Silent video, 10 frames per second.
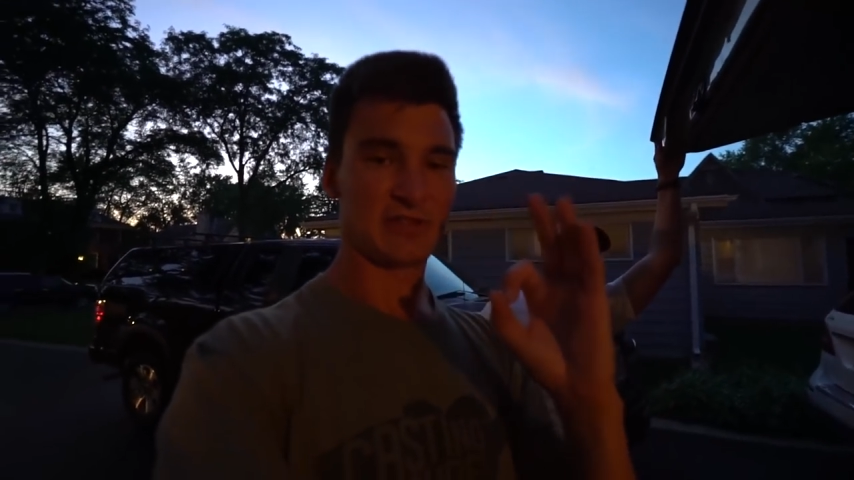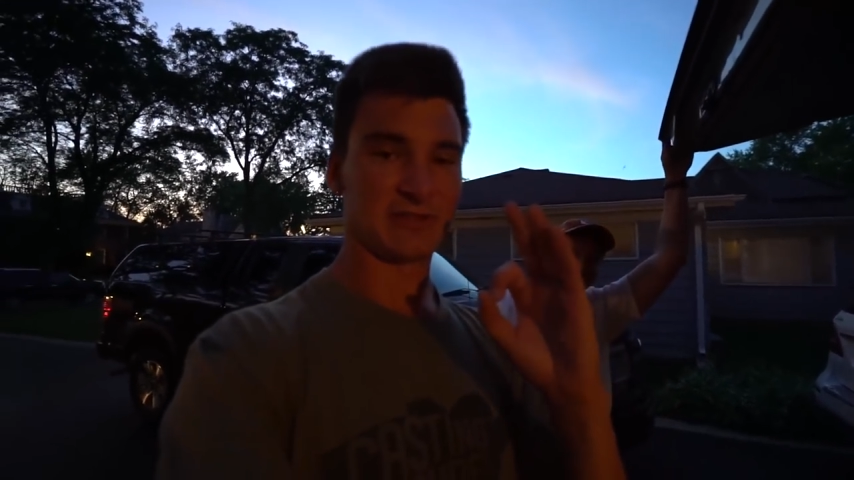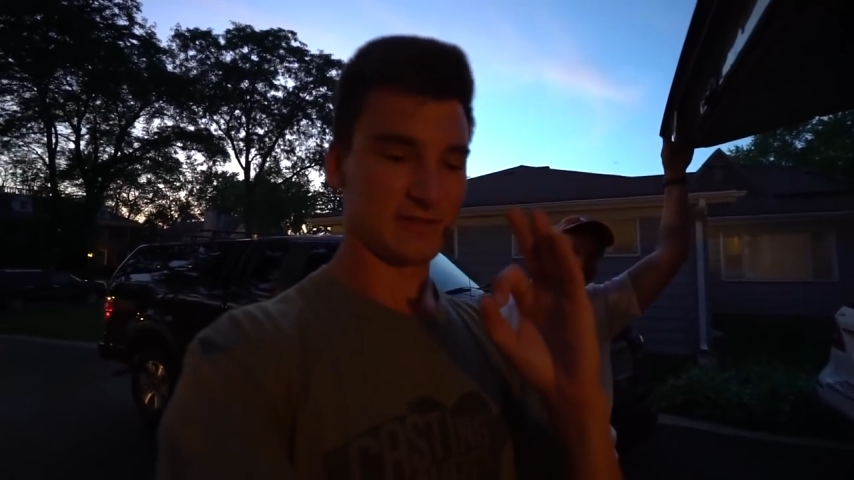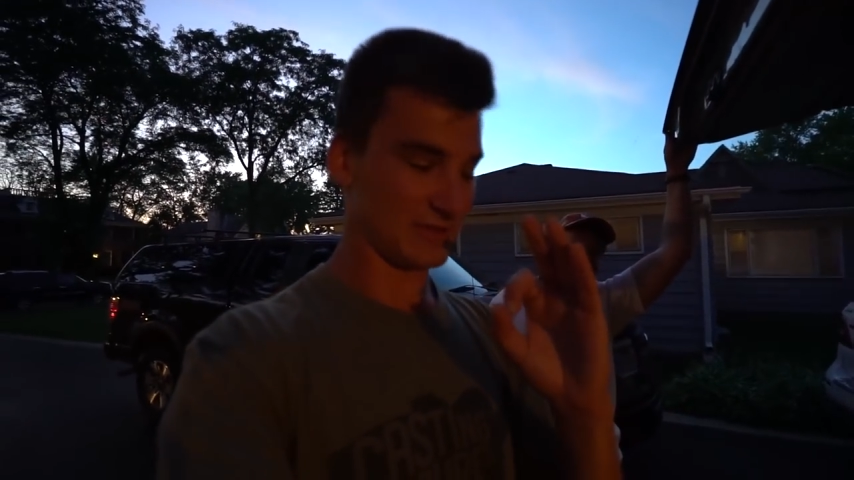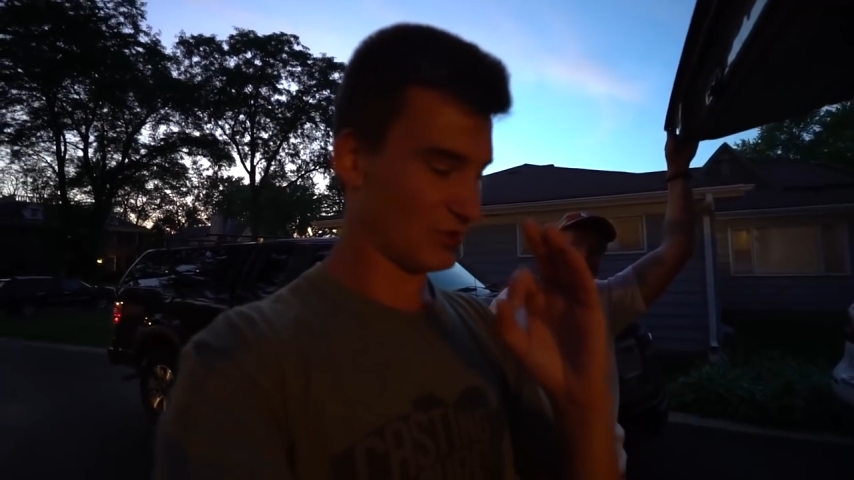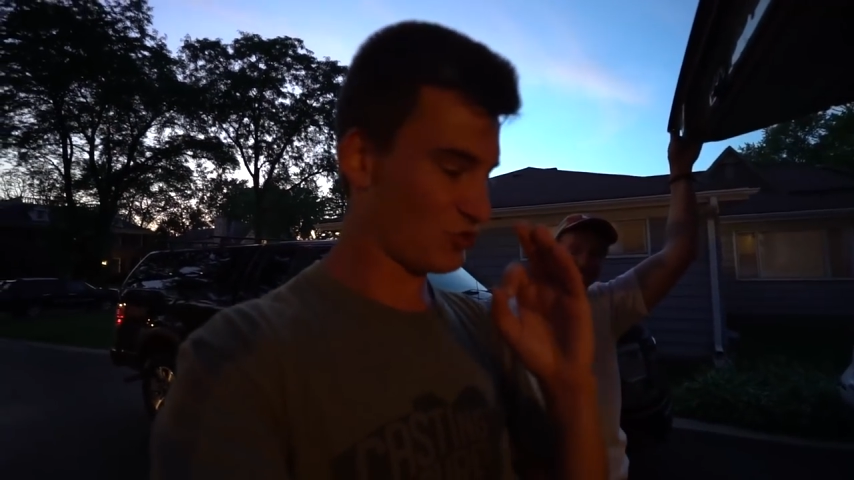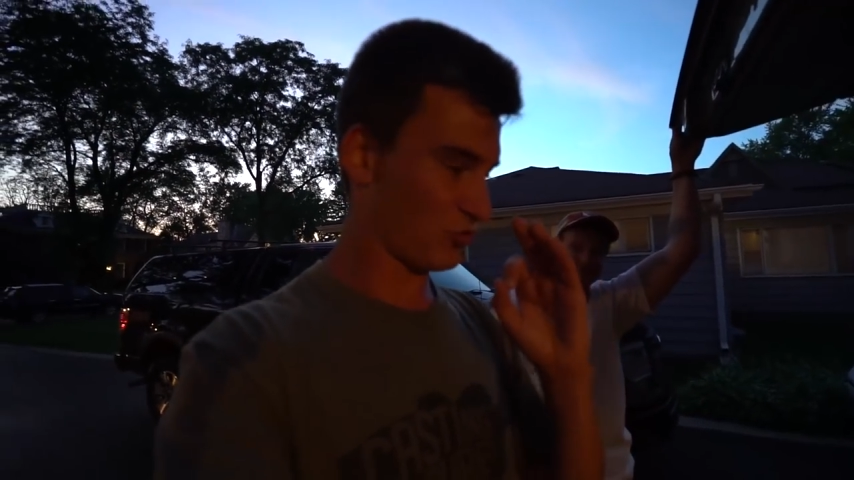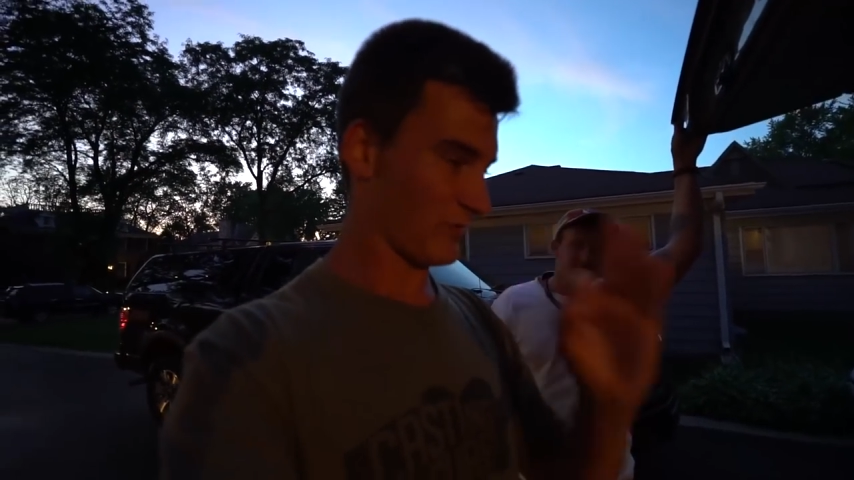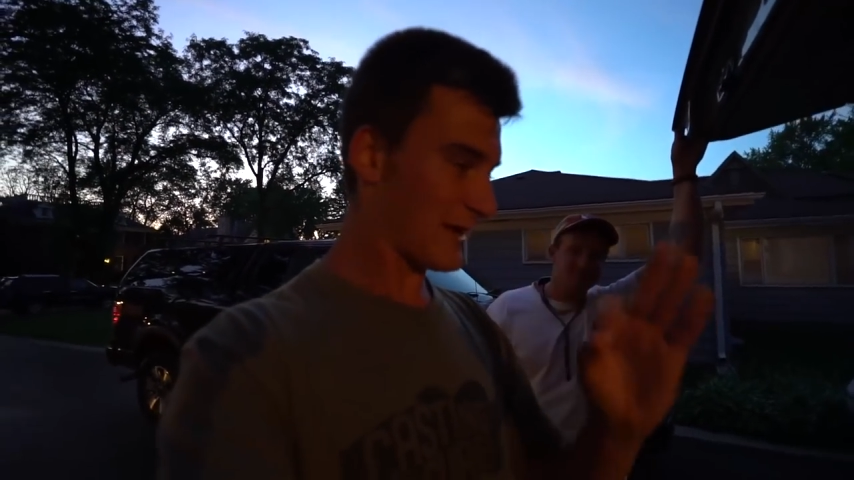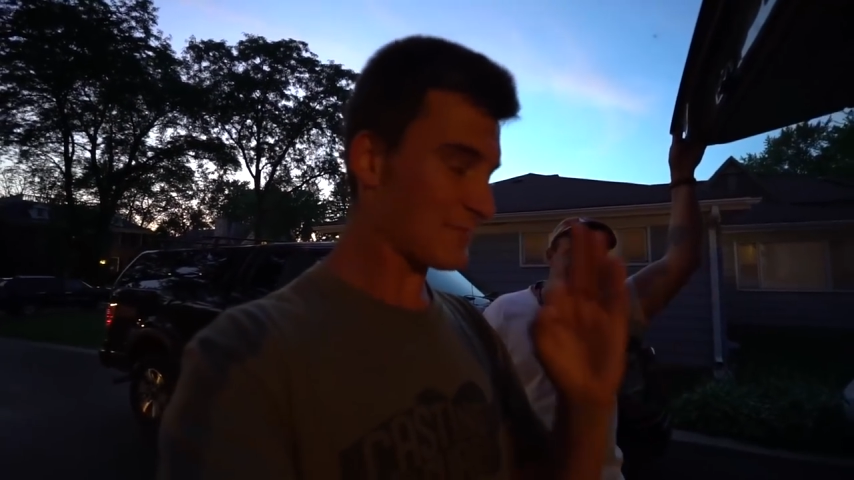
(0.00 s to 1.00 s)
the the
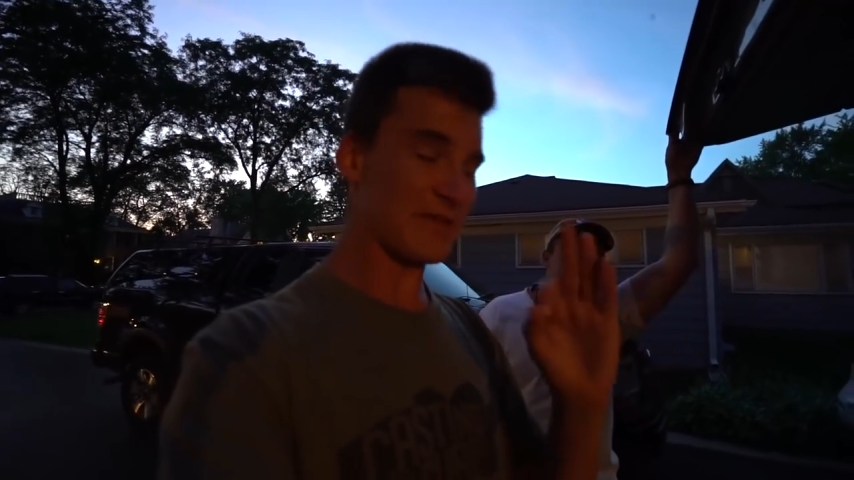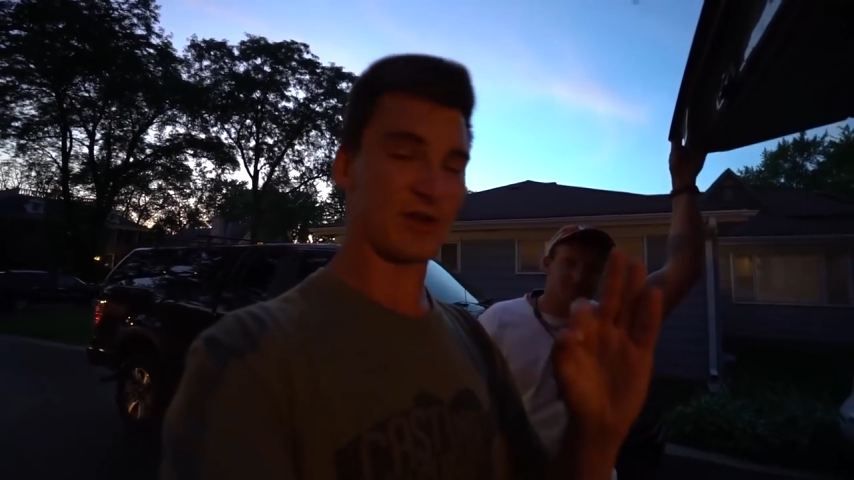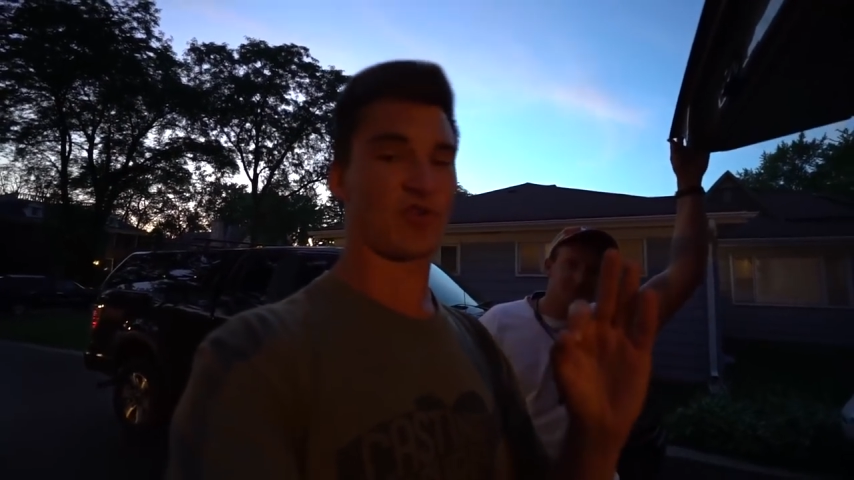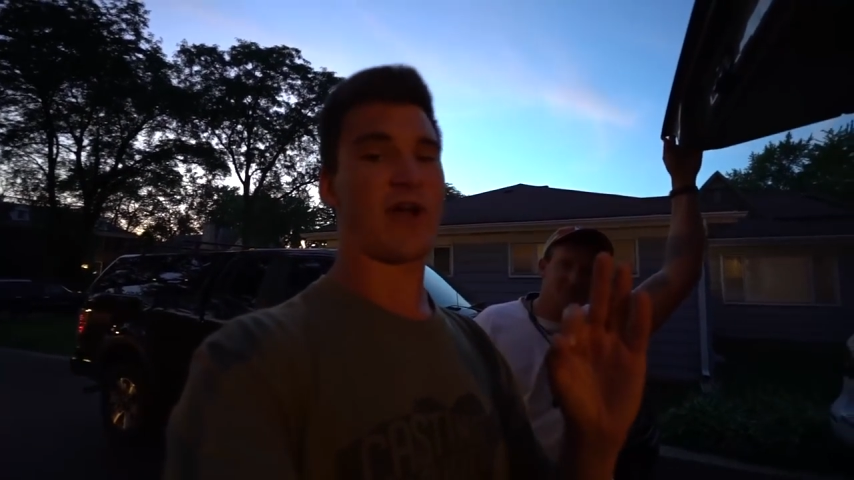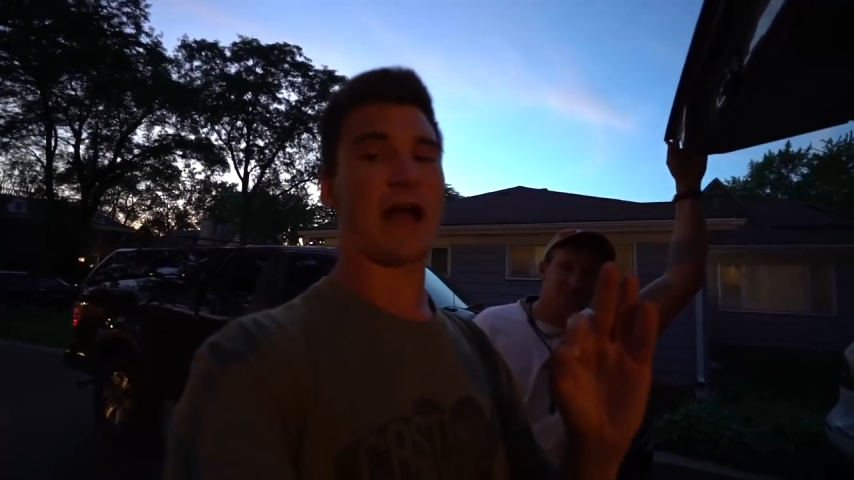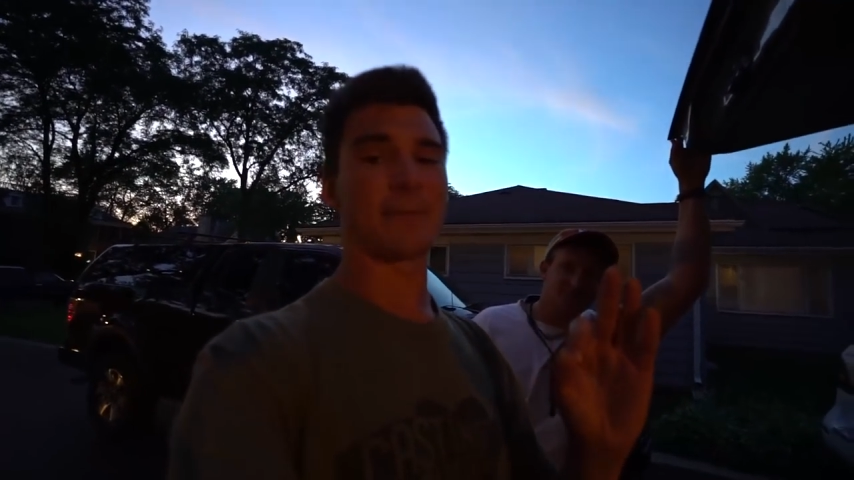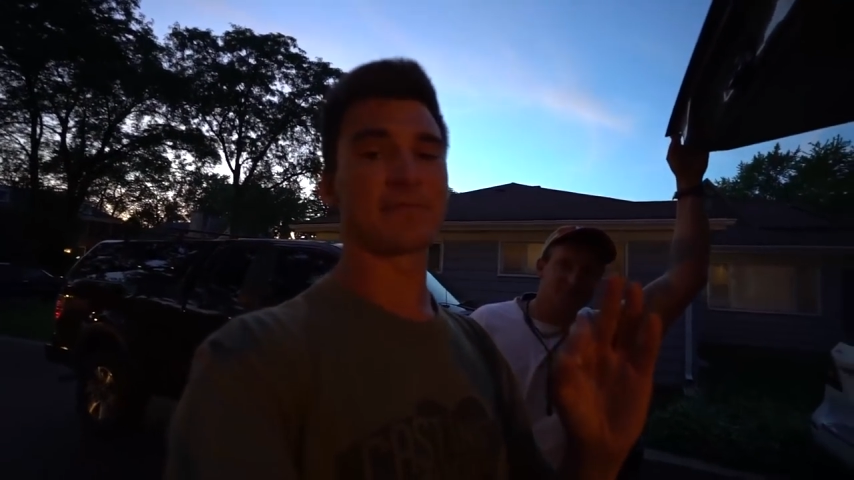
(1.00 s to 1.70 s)
cream of the crop